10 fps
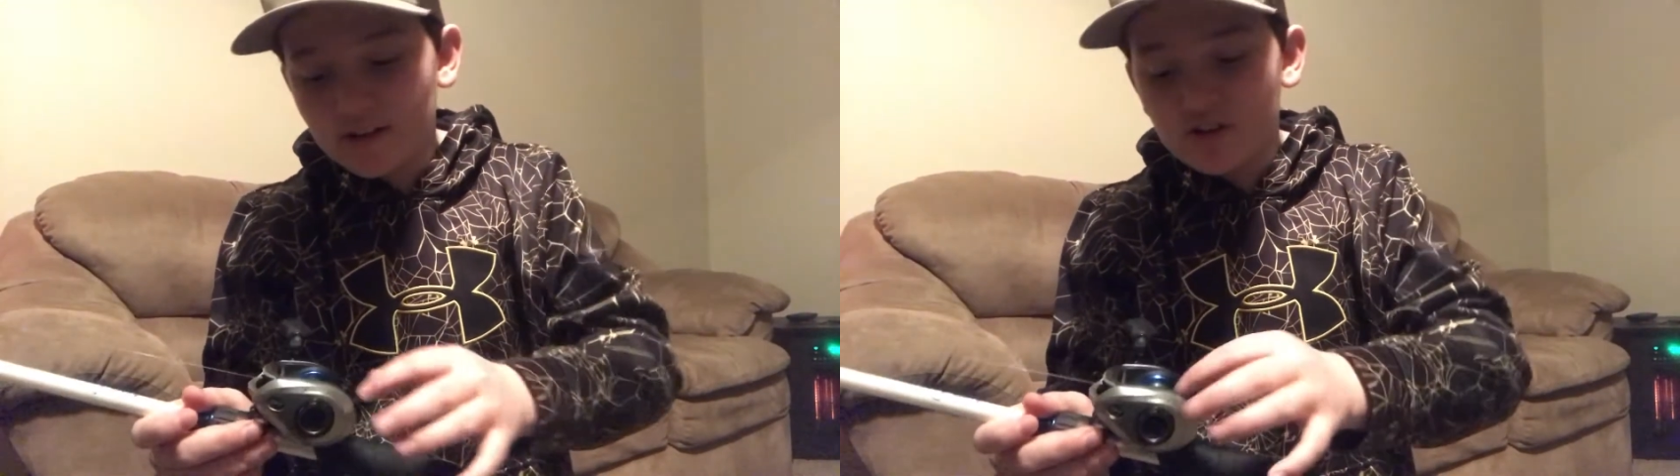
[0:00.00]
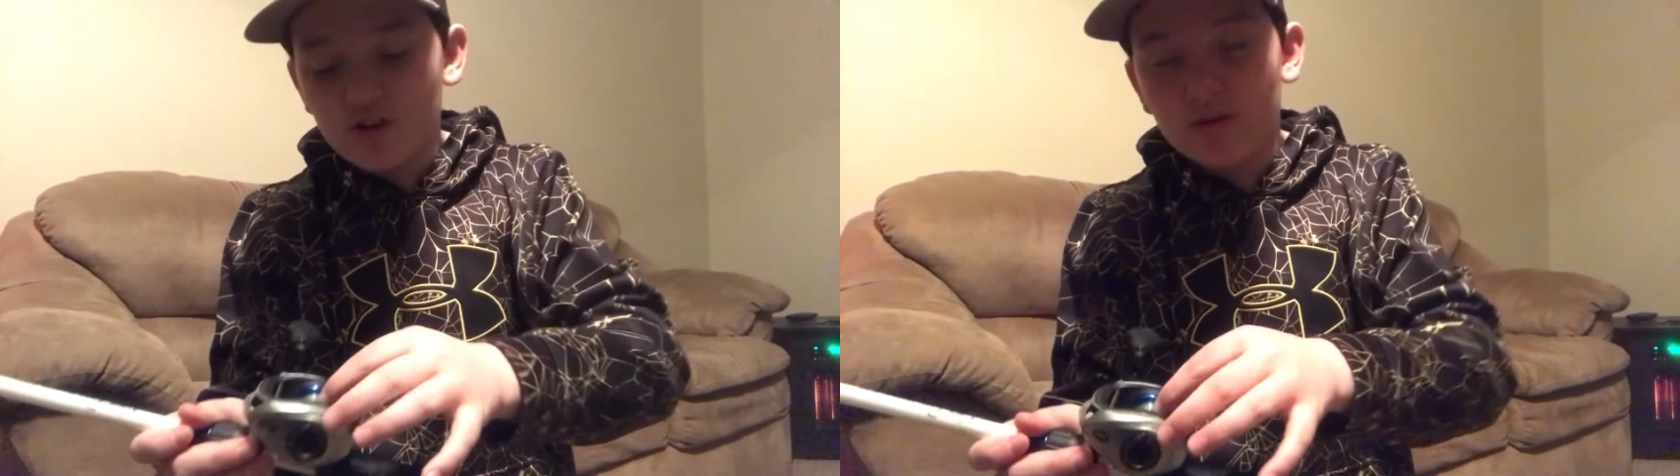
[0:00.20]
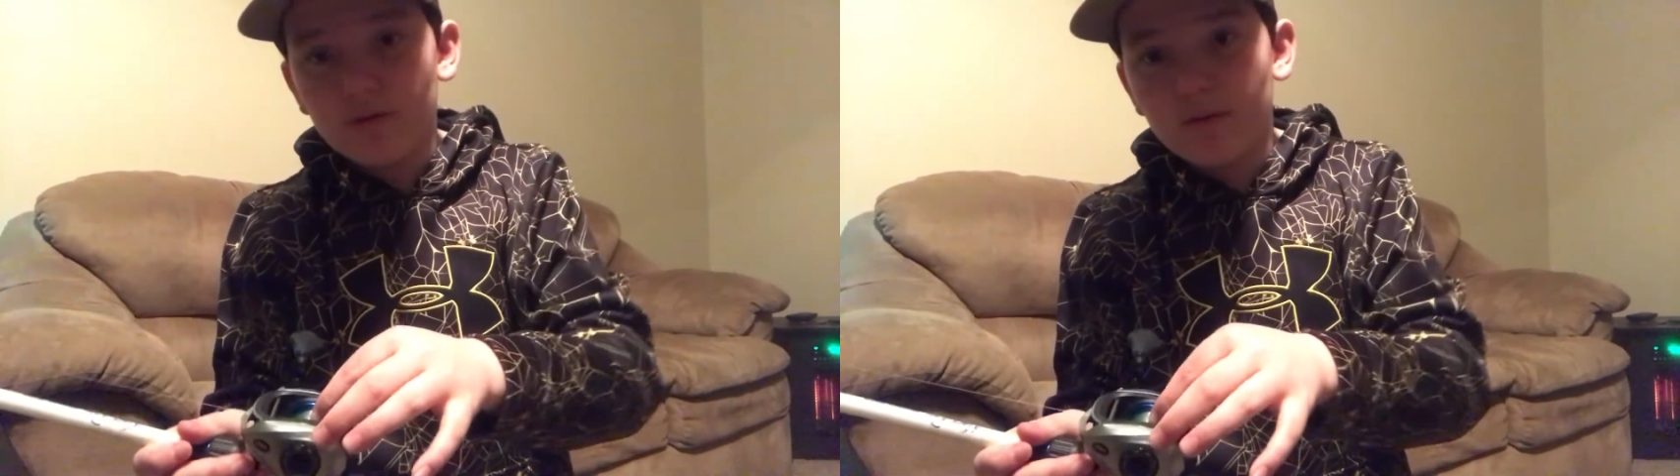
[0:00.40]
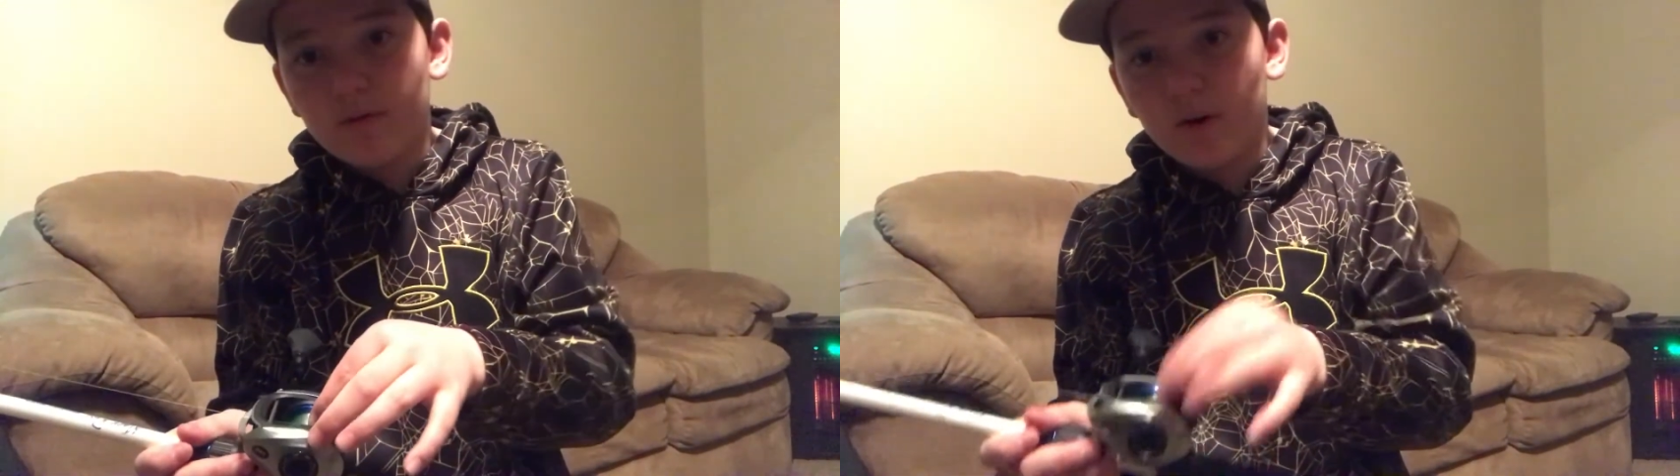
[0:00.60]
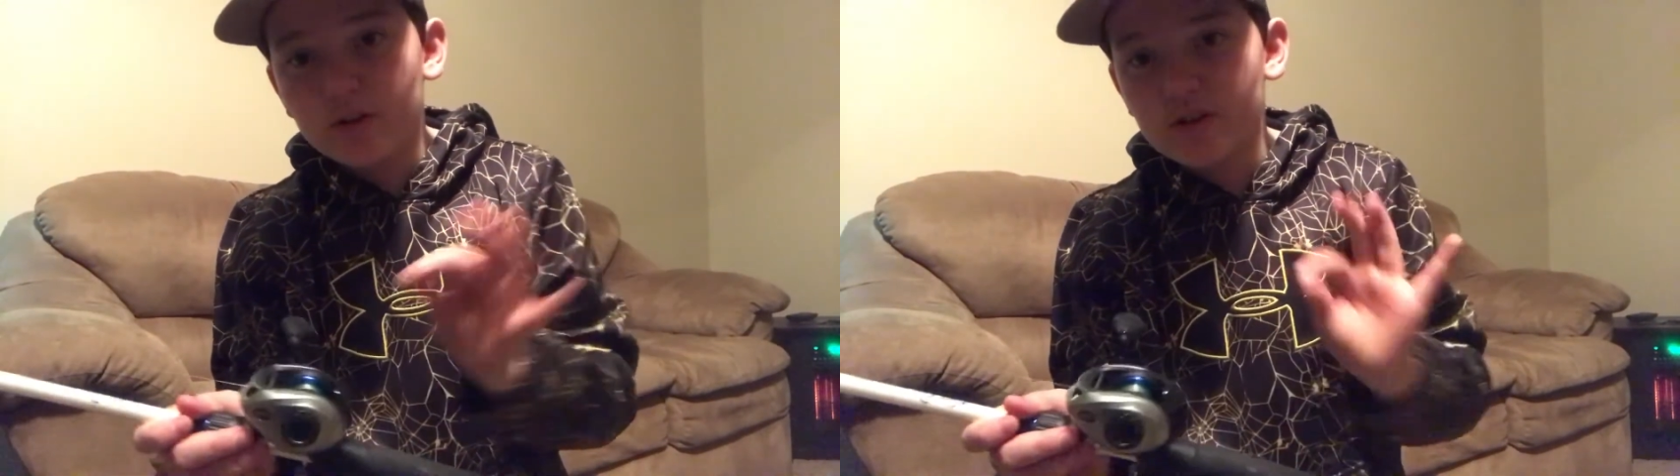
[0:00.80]
it's your
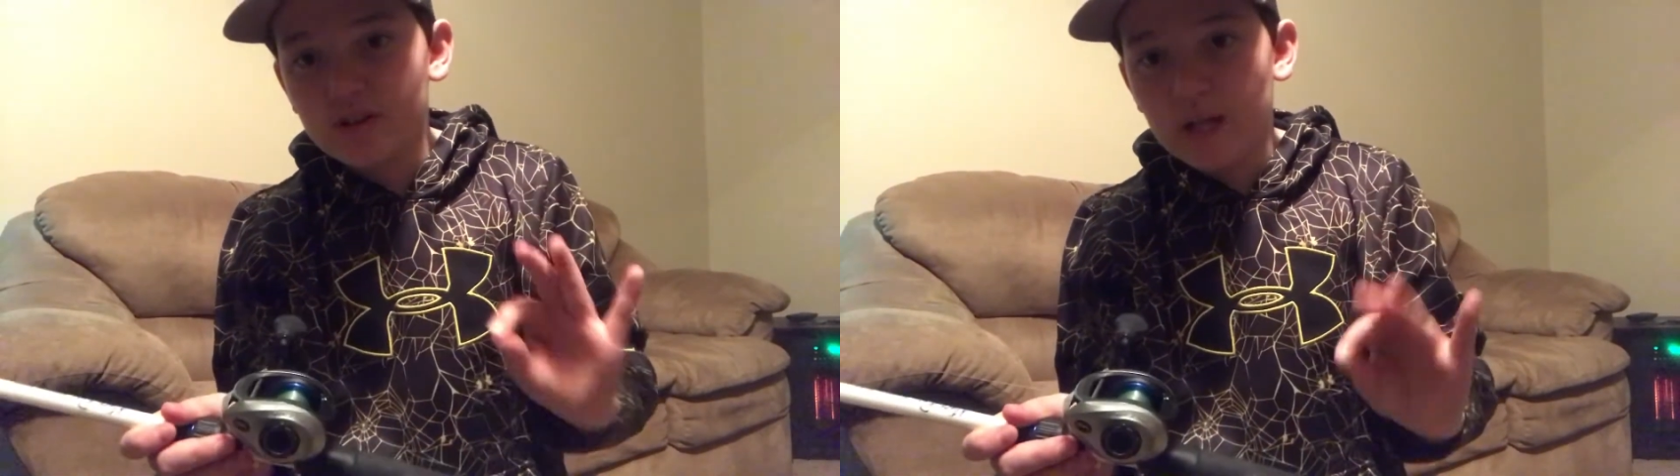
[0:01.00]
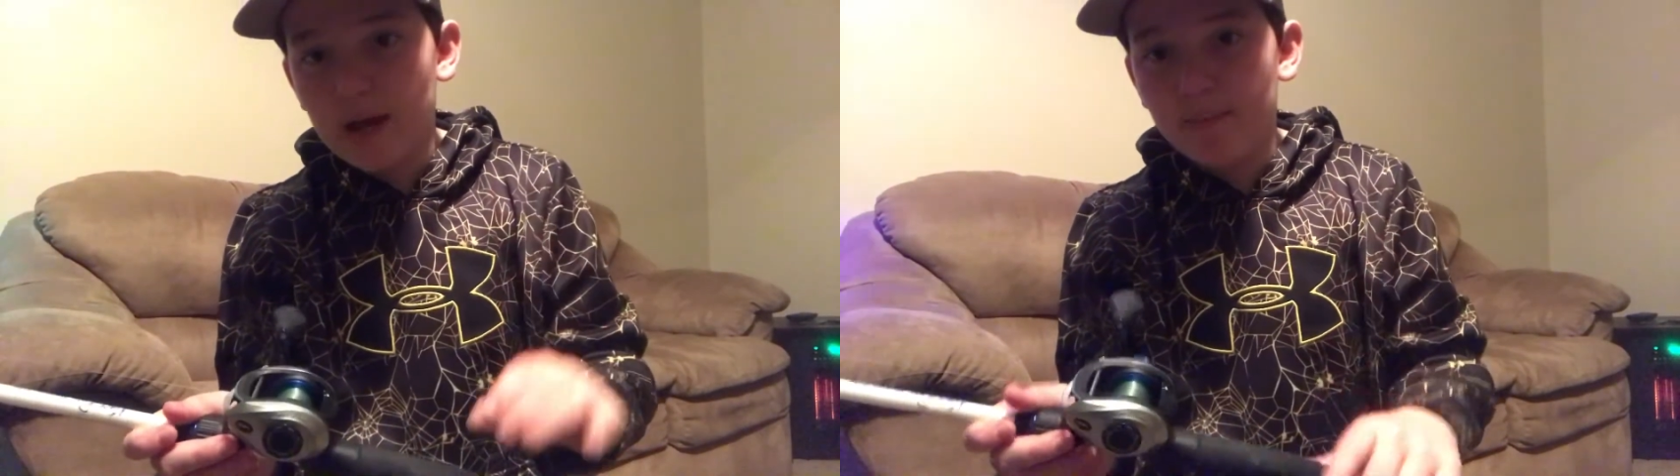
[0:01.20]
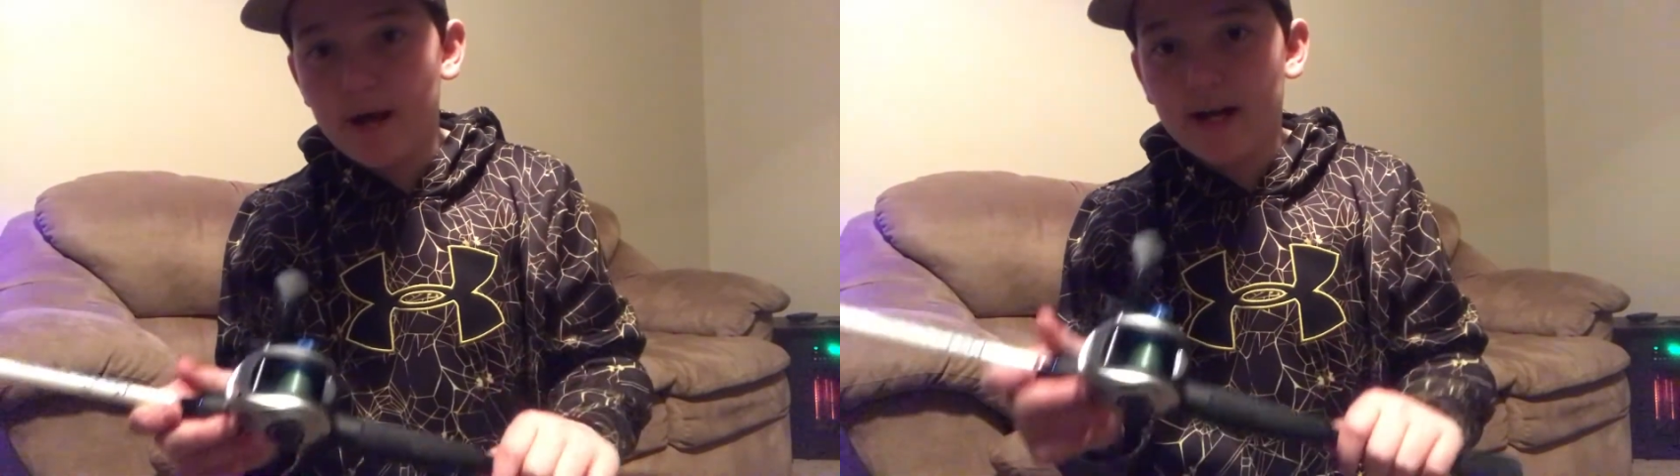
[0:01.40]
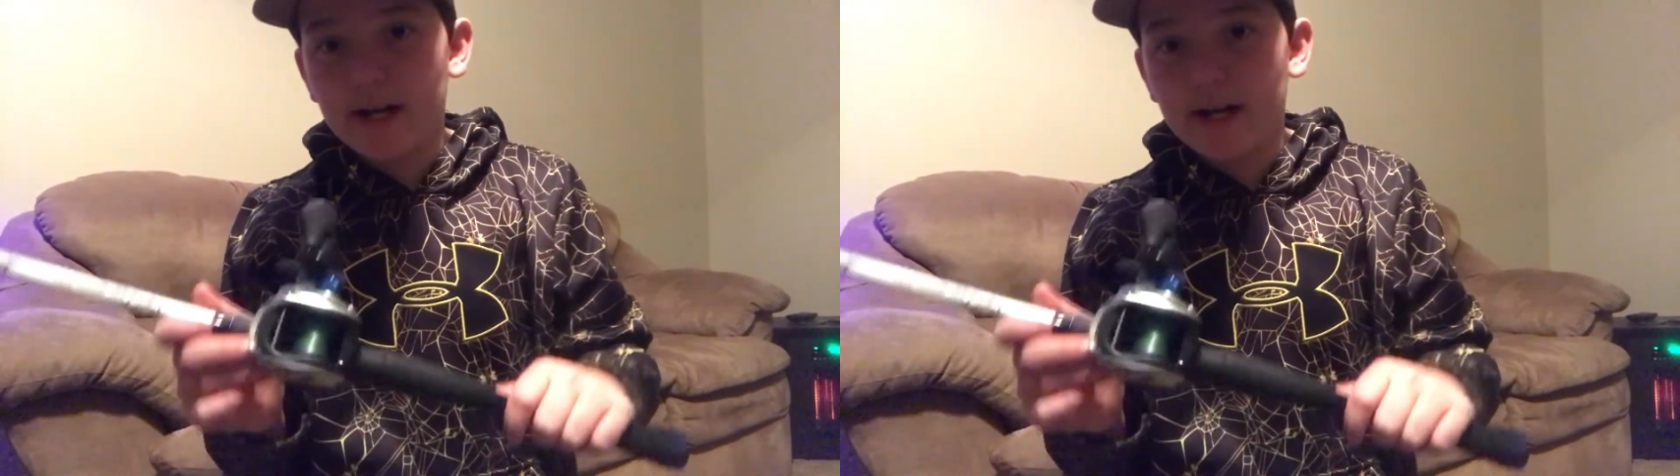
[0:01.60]
farthest line back.